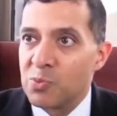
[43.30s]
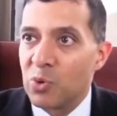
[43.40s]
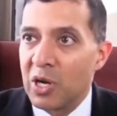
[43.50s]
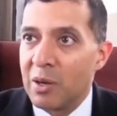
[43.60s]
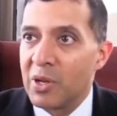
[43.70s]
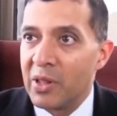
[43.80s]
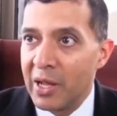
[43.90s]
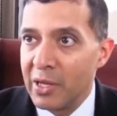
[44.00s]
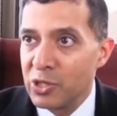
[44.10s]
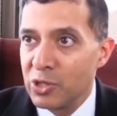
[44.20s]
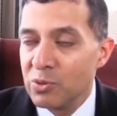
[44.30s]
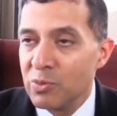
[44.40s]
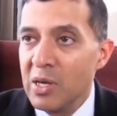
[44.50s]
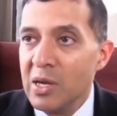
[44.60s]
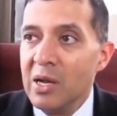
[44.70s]
more common in that age group.
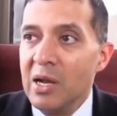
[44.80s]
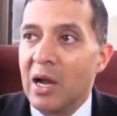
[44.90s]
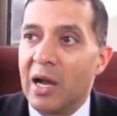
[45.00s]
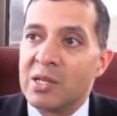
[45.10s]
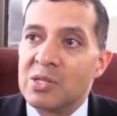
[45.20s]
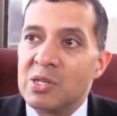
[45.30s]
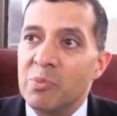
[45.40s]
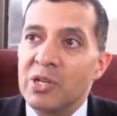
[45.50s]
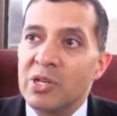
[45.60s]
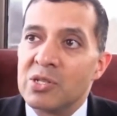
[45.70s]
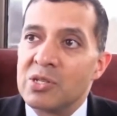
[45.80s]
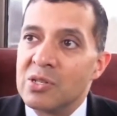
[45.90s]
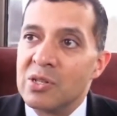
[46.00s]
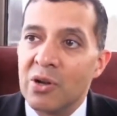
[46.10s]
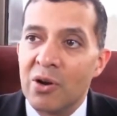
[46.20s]
I can see patients
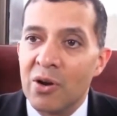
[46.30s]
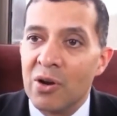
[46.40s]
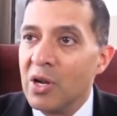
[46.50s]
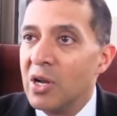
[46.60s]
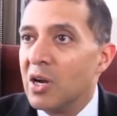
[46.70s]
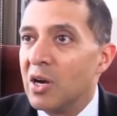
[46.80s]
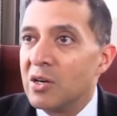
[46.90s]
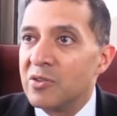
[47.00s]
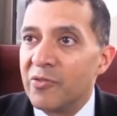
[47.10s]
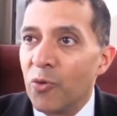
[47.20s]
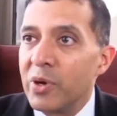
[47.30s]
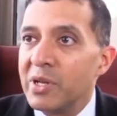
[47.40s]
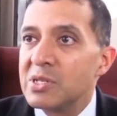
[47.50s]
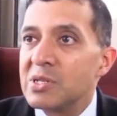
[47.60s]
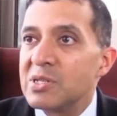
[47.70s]
in their
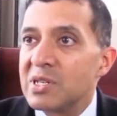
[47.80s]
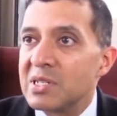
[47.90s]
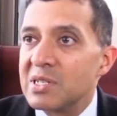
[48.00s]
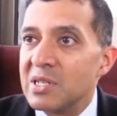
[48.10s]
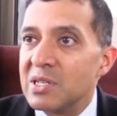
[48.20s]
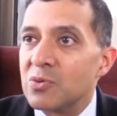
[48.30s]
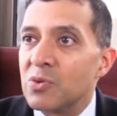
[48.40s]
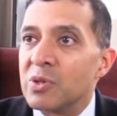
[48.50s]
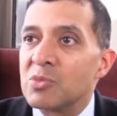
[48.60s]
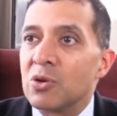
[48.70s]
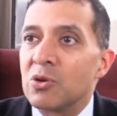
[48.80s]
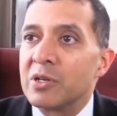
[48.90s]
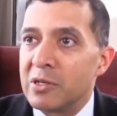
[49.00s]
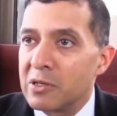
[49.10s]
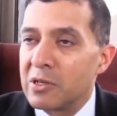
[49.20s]
40s uh, to 60s in rhythms called
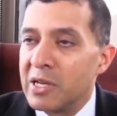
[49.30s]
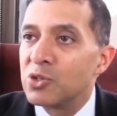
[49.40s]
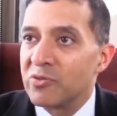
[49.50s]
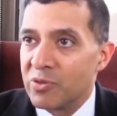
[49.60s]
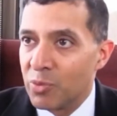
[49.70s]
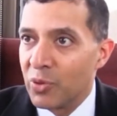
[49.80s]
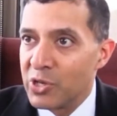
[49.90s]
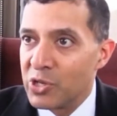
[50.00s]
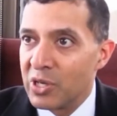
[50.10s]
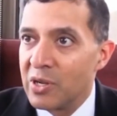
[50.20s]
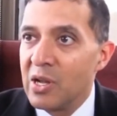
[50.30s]
atrial fibrillation.